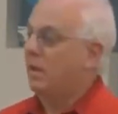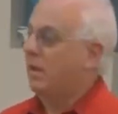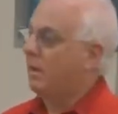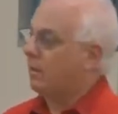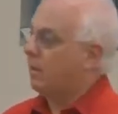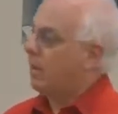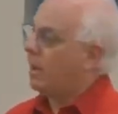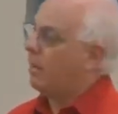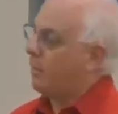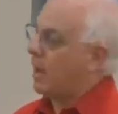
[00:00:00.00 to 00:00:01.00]

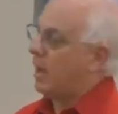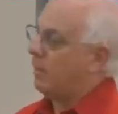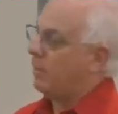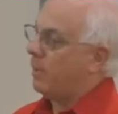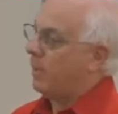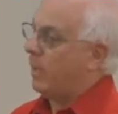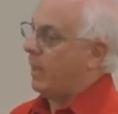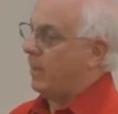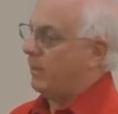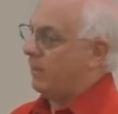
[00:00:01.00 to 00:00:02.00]
uh, a mom
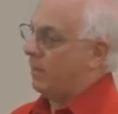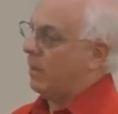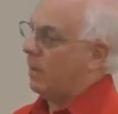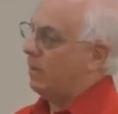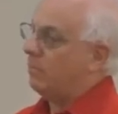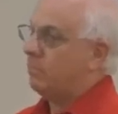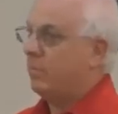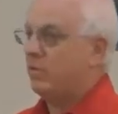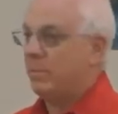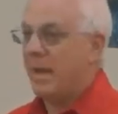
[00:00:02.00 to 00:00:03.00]
and uh,
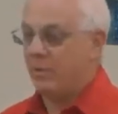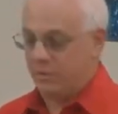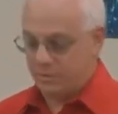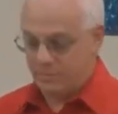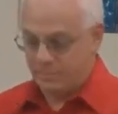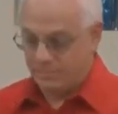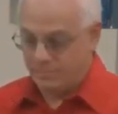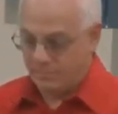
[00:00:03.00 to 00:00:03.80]
a spouse.